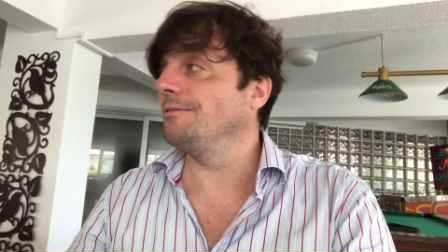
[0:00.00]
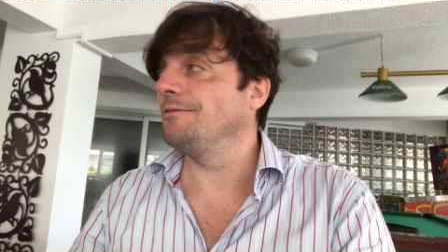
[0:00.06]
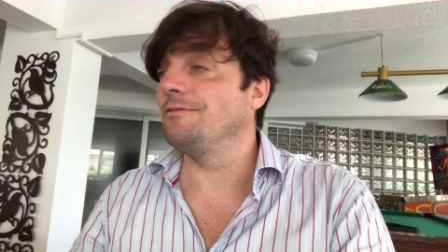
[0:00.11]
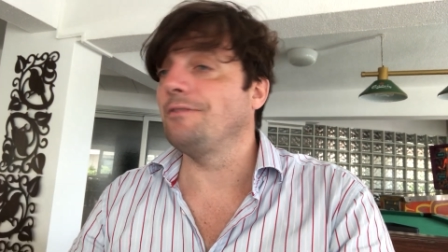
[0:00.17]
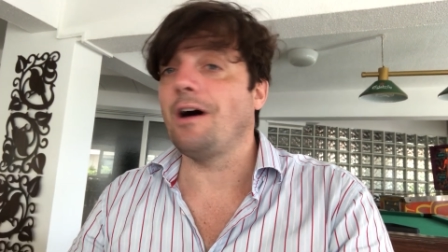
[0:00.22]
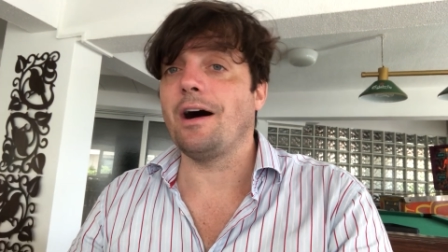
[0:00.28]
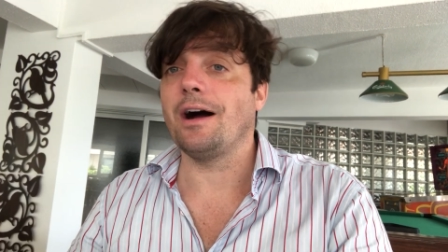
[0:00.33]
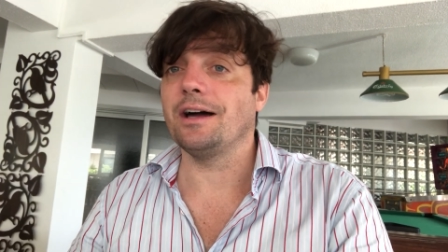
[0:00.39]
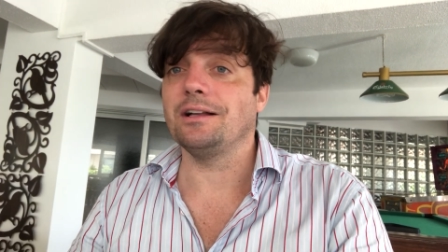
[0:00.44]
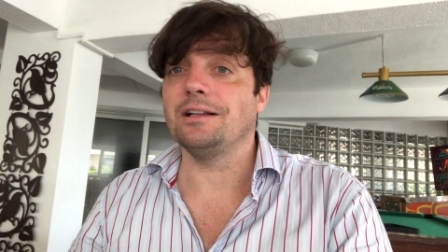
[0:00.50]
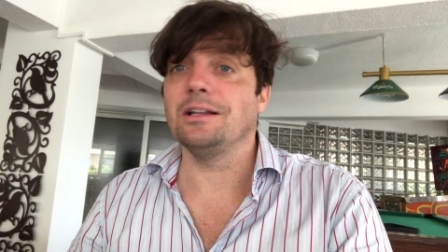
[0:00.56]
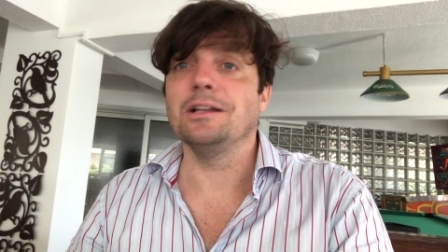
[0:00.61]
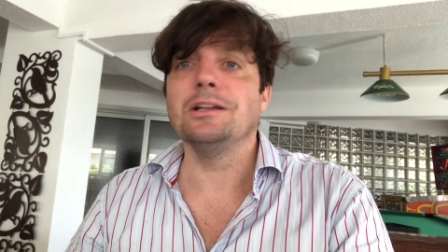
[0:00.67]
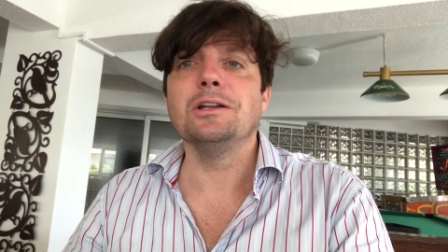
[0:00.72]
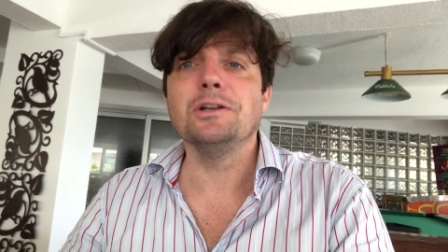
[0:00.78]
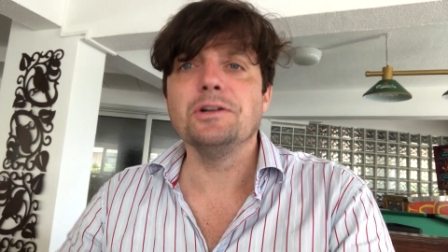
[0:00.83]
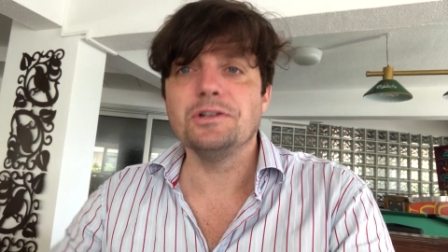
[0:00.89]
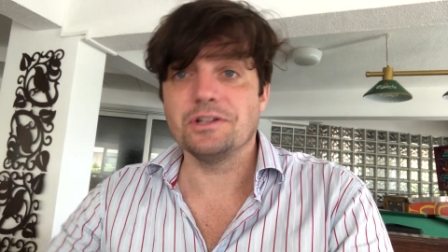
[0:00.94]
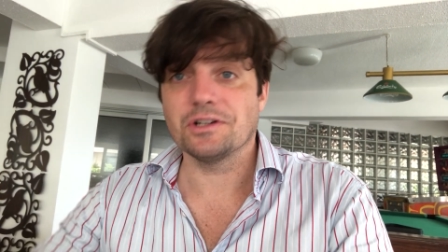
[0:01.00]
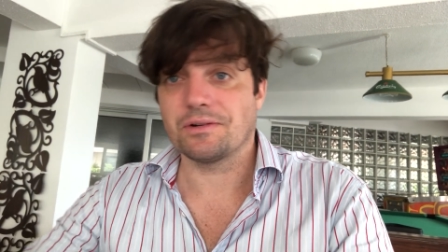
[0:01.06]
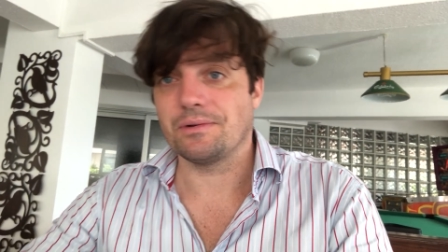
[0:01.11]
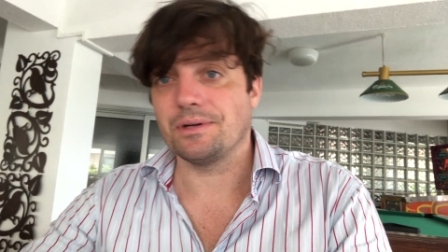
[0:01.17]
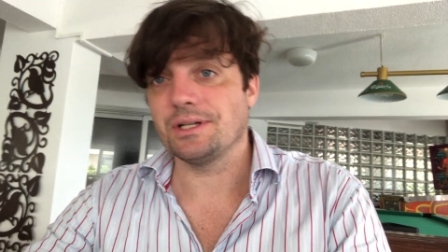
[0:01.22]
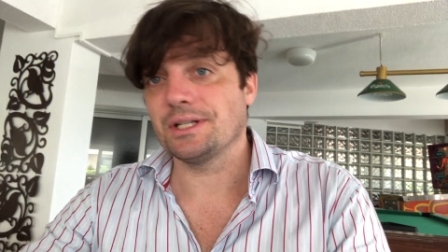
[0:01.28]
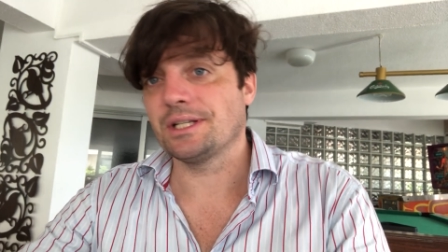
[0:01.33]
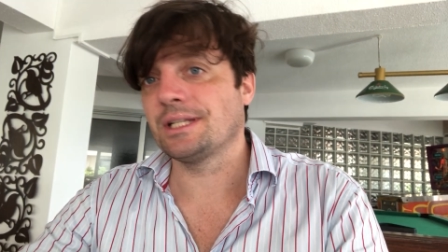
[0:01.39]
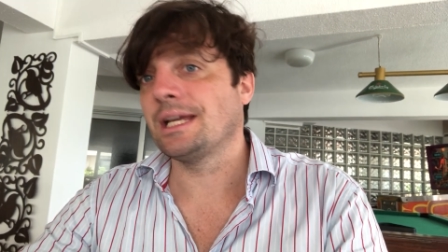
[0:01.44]
Vile,
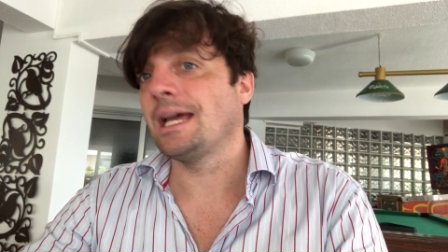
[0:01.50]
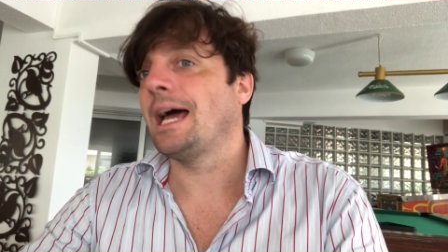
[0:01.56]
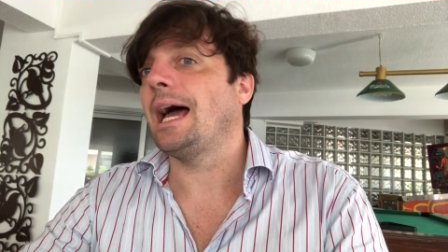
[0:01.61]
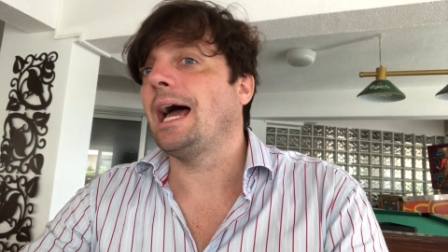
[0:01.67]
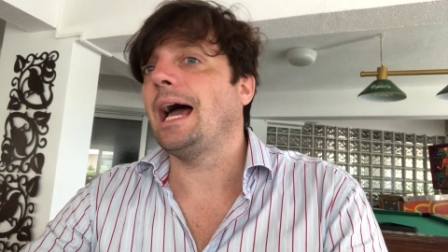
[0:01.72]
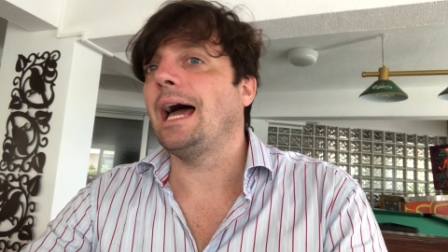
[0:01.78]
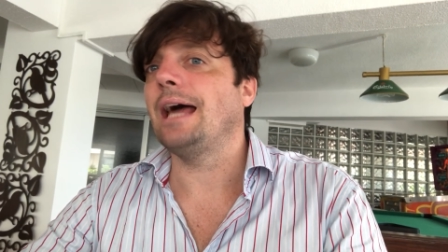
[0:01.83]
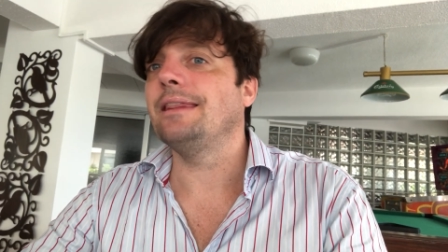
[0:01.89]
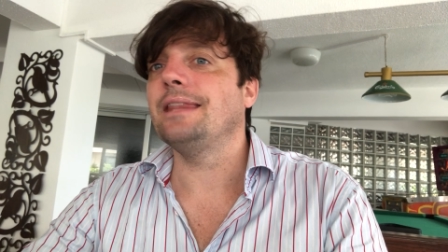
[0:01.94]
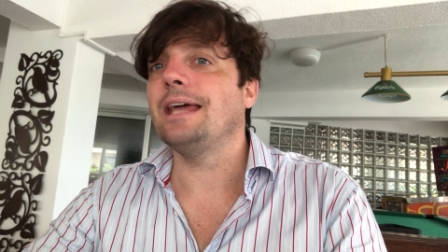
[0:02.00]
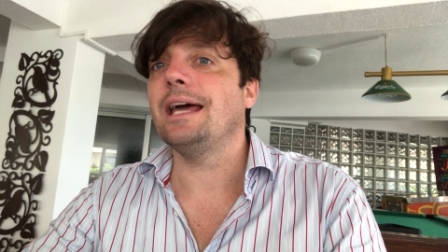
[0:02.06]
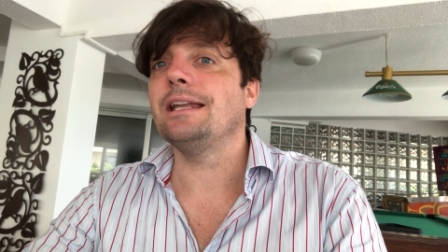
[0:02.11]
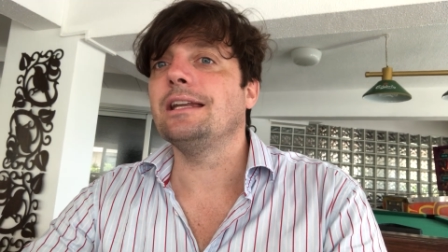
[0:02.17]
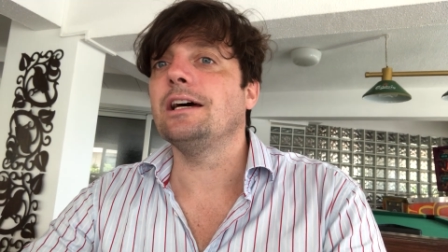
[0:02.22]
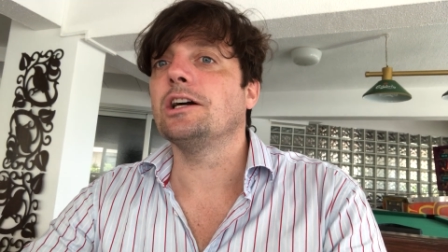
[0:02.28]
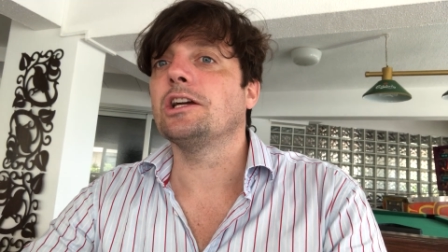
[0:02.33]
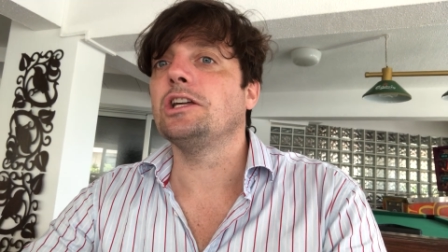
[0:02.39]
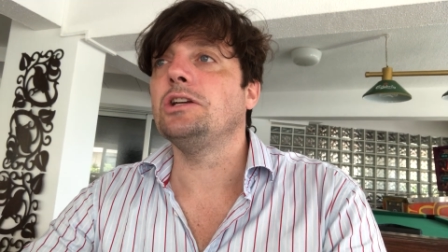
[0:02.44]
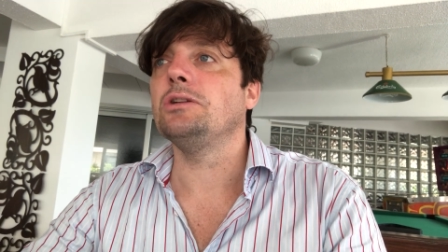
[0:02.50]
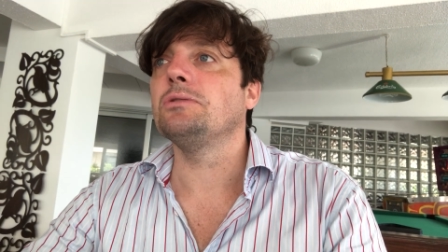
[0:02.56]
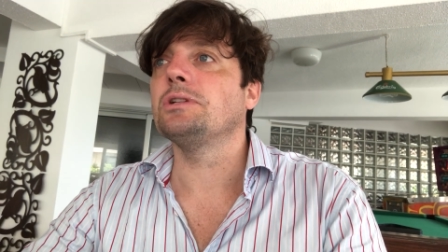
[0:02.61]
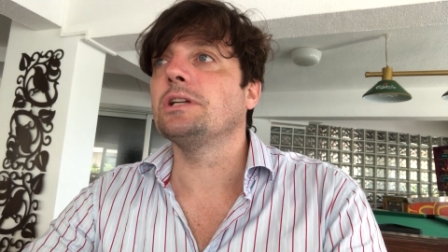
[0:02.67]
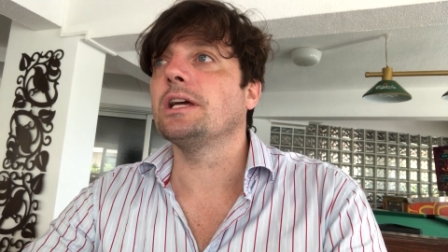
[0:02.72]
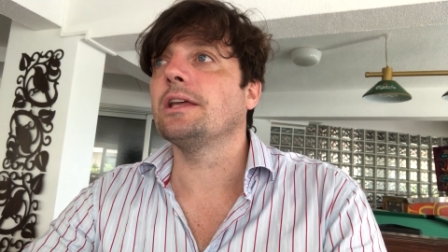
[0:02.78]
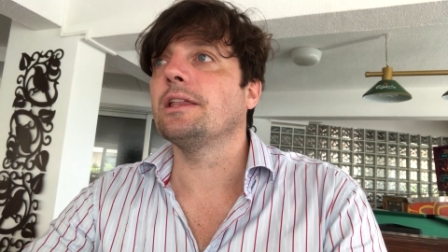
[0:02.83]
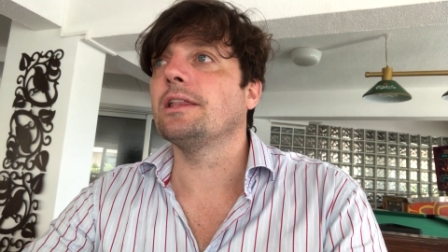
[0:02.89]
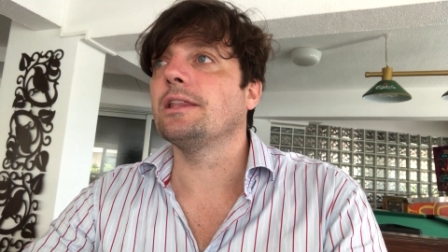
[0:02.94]
ludicrous, and then
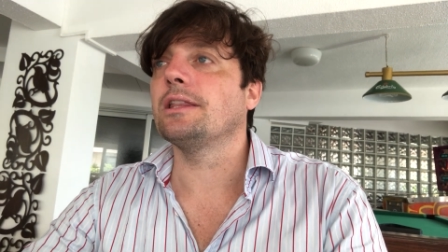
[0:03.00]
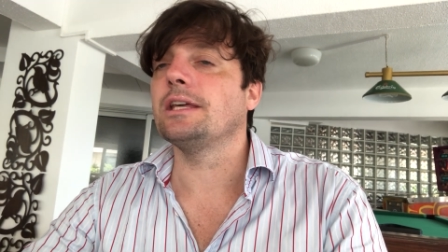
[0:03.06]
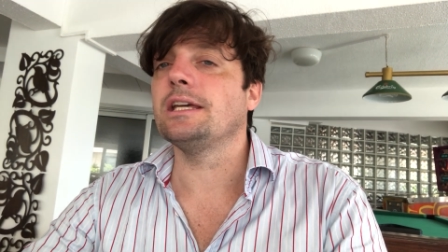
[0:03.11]
accusing